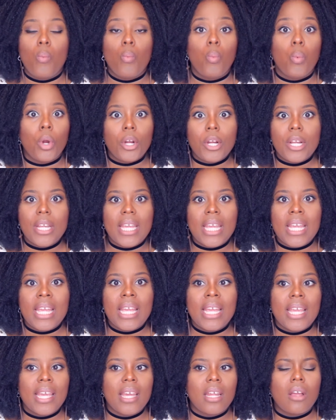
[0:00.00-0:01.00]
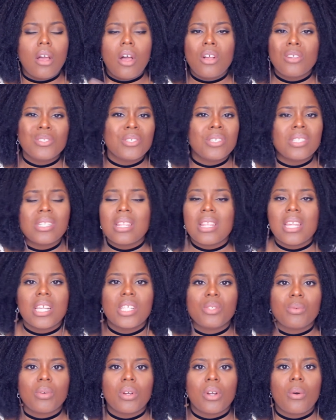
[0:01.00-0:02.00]
working, and all sorts of
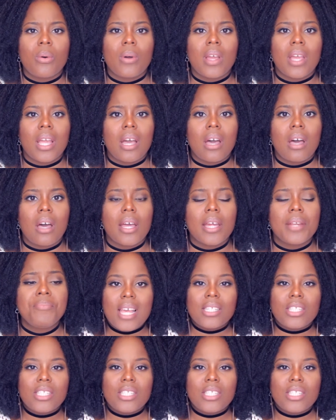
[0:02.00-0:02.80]
things were going on.